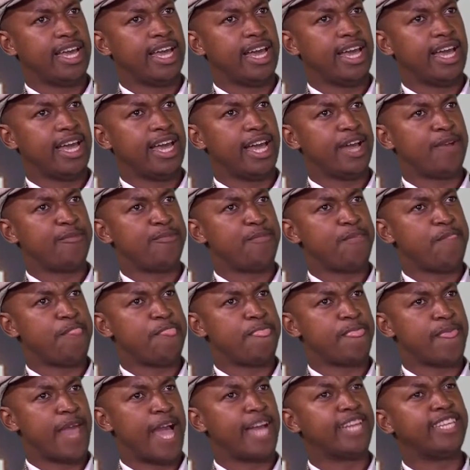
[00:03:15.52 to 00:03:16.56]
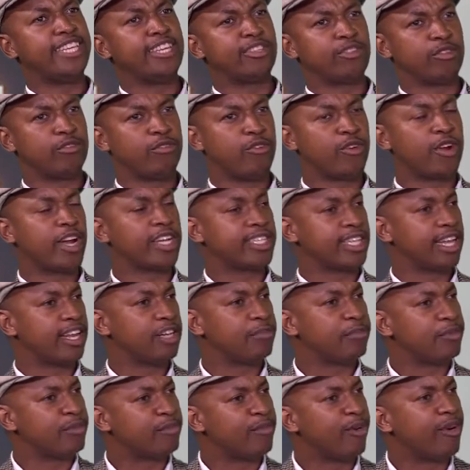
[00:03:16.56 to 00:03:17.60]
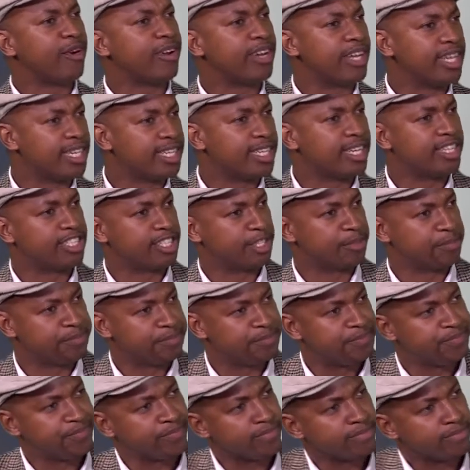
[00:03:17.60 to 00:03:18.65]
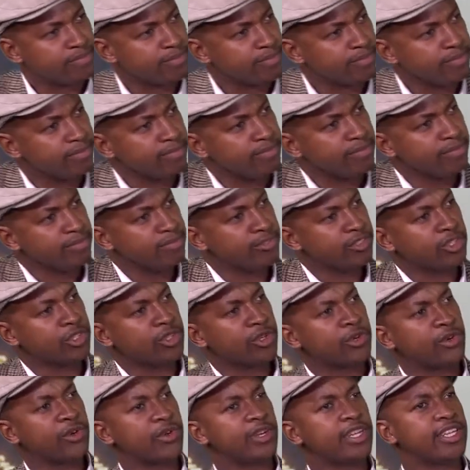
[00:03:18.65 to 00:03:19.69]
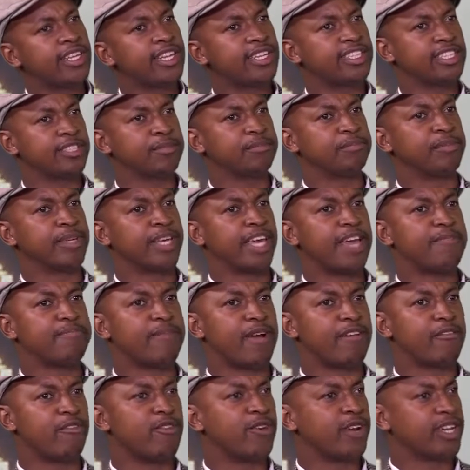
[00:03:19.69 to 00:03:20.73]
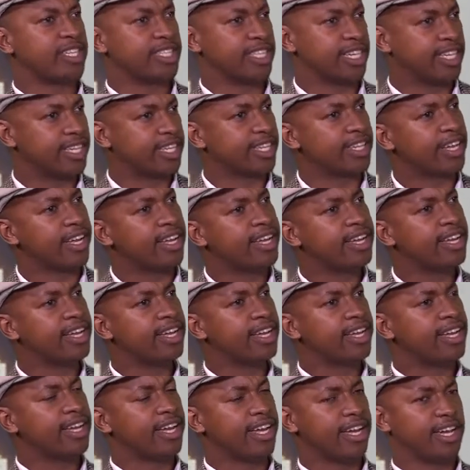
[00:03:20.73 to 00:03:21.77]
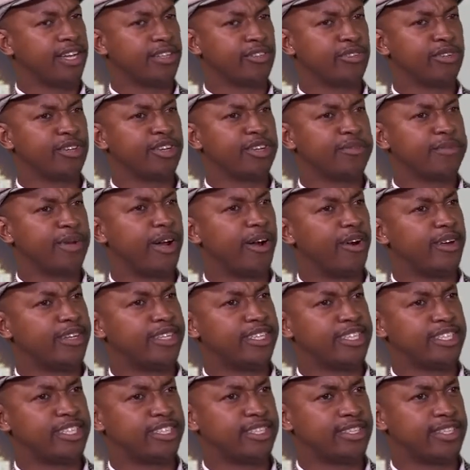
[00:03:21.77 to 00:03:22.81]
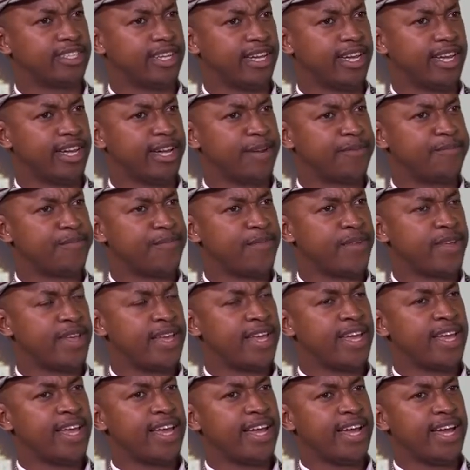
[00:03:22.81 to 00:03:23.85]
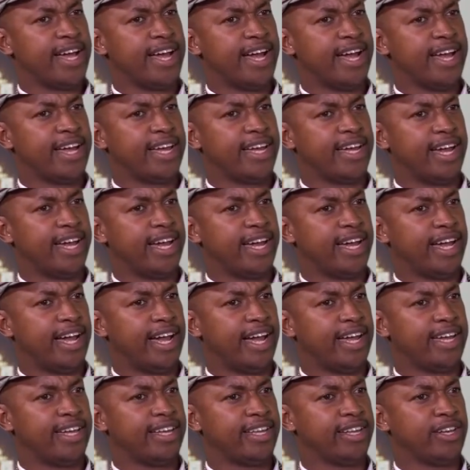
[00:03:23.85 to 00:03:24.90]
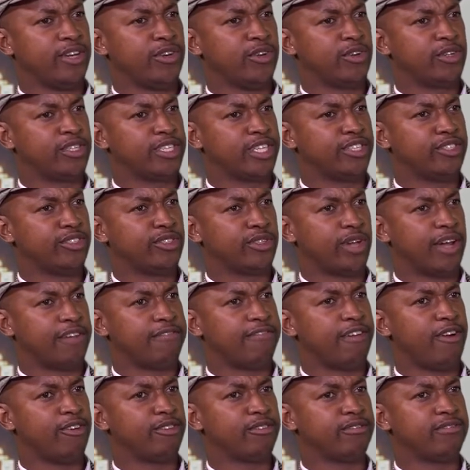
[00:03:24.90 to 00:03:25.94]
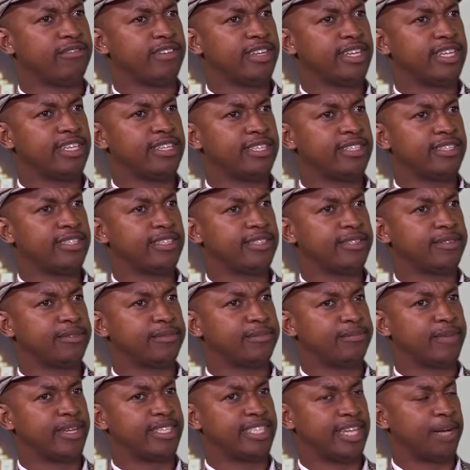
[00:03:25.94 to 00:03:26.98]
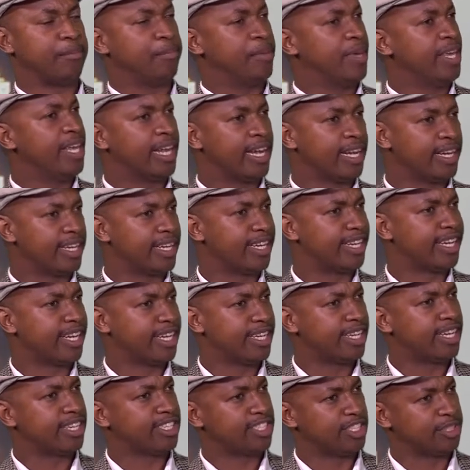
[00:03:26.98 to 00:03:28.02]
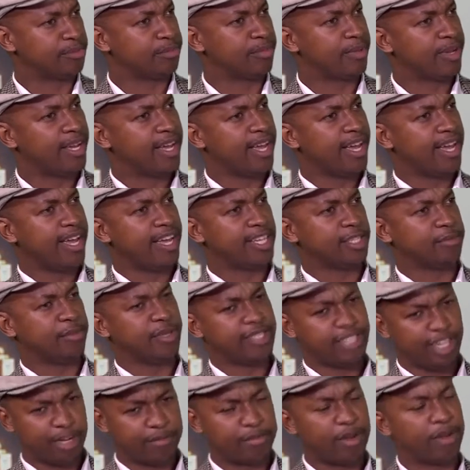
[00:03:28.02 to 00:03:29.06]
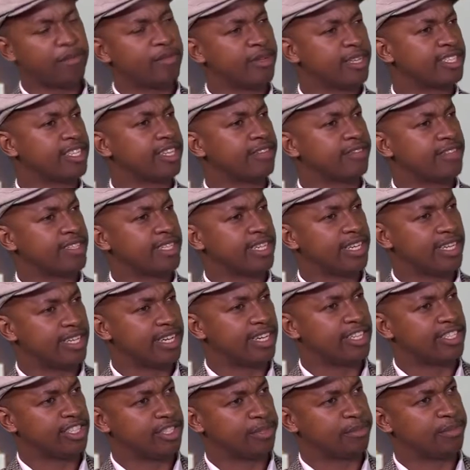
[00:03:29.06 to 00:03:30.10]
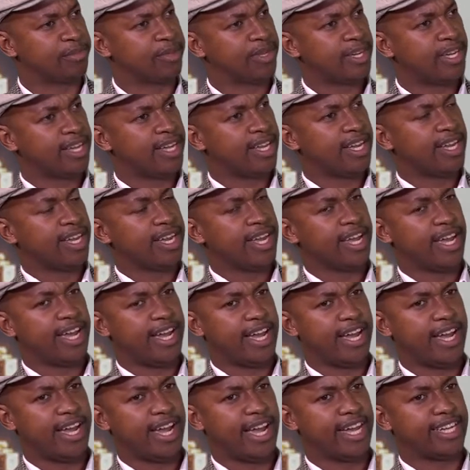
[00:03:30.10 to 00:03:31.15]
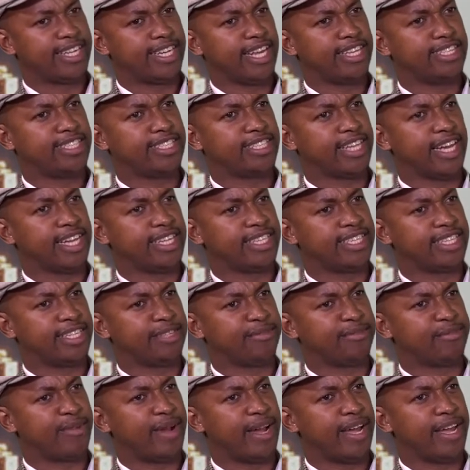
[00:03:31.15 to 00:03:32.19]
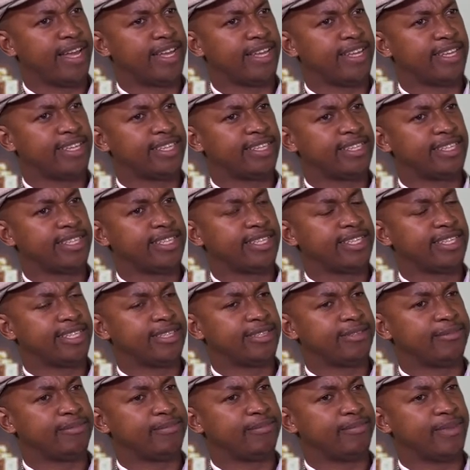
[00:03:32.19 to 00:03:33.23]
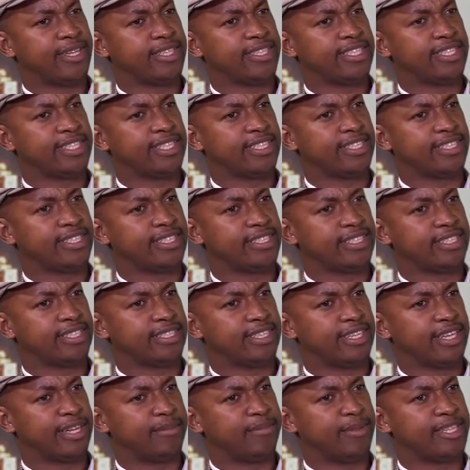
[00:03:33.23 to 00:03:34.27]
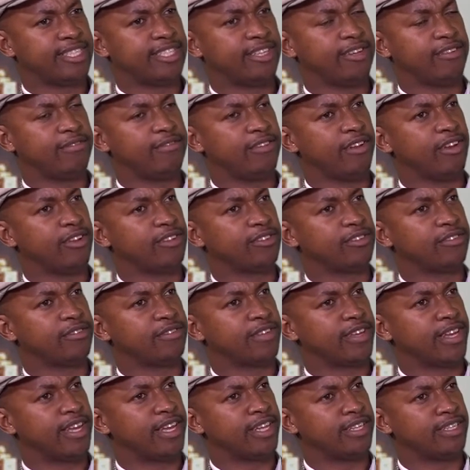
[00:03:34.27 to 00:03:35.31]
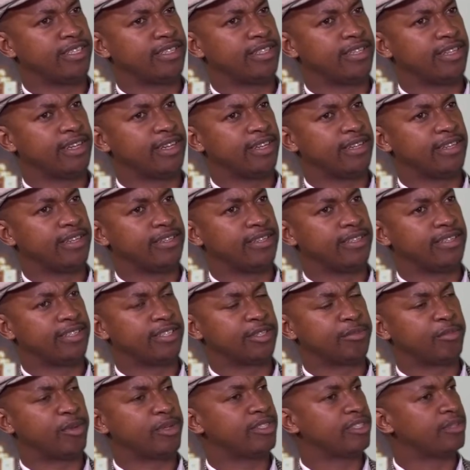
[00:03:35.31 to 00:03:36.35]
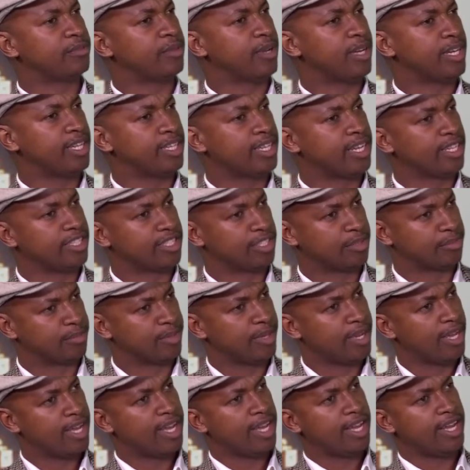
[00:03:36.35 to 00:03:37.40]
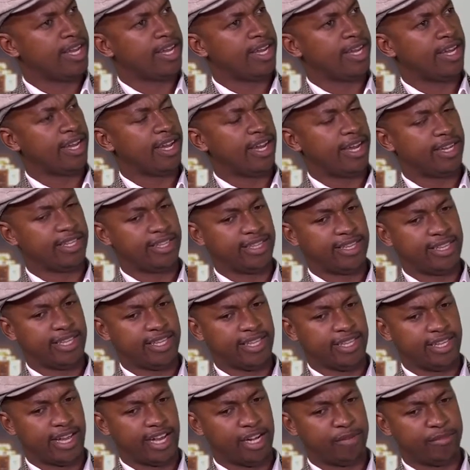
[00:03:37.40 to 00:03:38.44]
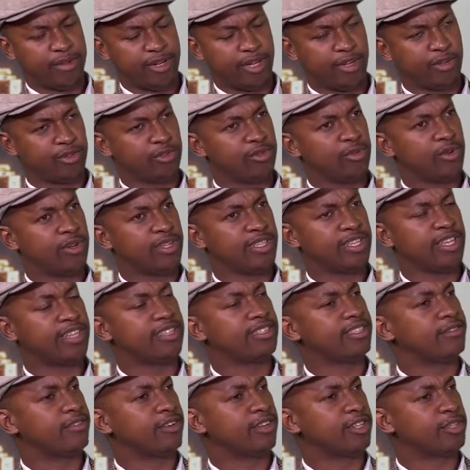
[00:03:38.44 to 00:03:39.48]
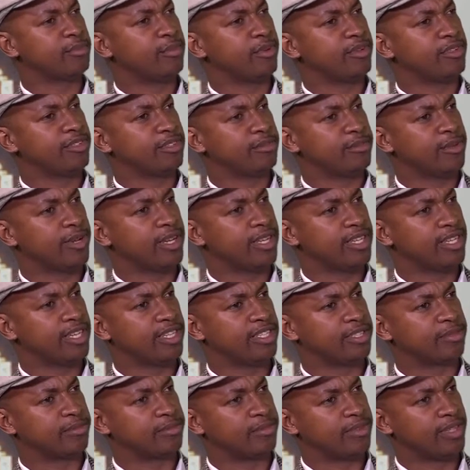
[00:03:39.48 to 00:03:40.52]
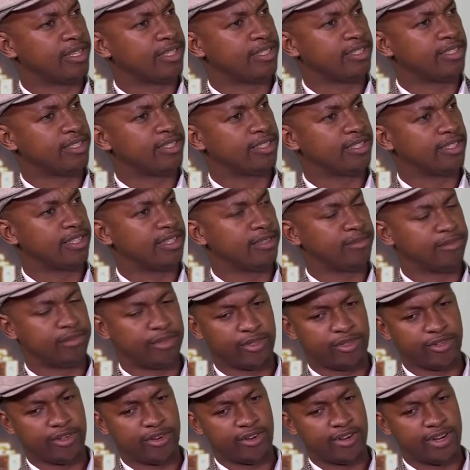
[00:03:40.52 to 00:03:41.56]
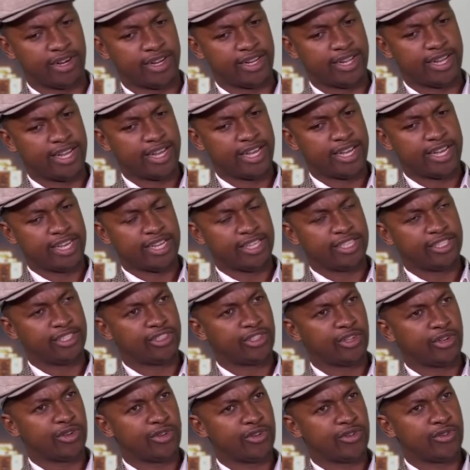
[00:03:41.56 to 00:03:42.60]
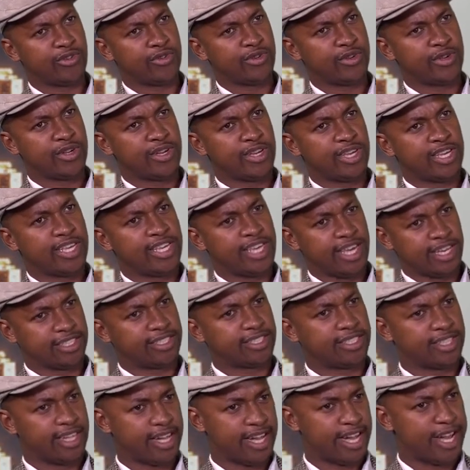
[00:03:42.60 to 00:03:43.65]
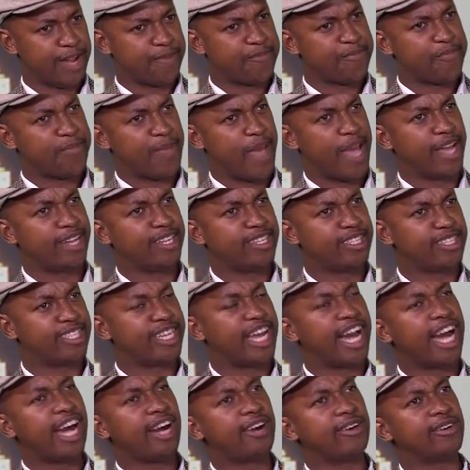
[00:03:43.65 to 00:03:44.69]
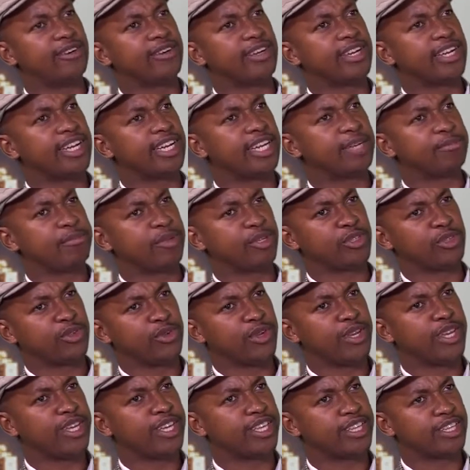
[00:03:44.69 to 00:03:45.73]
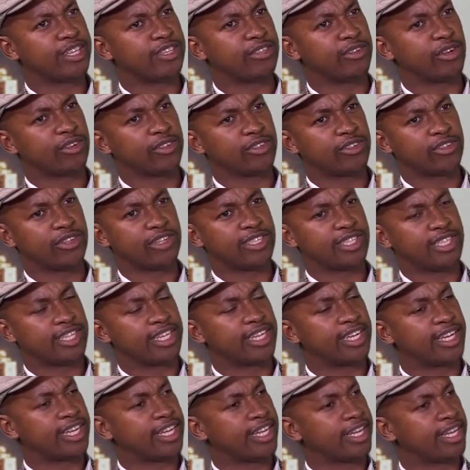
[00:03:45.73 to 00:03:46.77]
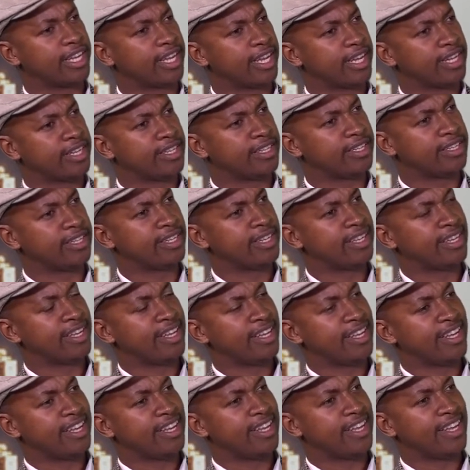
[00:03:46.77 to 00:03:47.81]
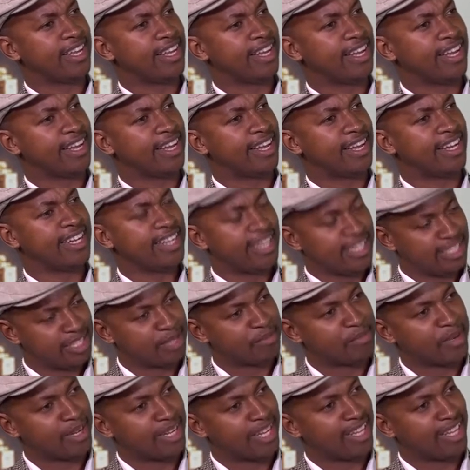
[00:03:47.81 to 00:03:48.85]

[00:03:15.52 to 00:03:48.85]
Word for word: um, I needed to focus a little bit more on leadership. Mm. So leadership became my focus area uh, during my honors. Um, I, I, I, looked into, I found very much appeal in mm. leadership, mm. especially public service leadership, mm. uh, and hence I did my master's, uh, master of philosophy in responsible leadership, responsible leadership at the right. Albert Lutuli Center for Responsible Leadership that's Wonderful. in Pretoria. Mm. So Yes, um, and now uh, pursuing the doctoral degree in uh, leadership and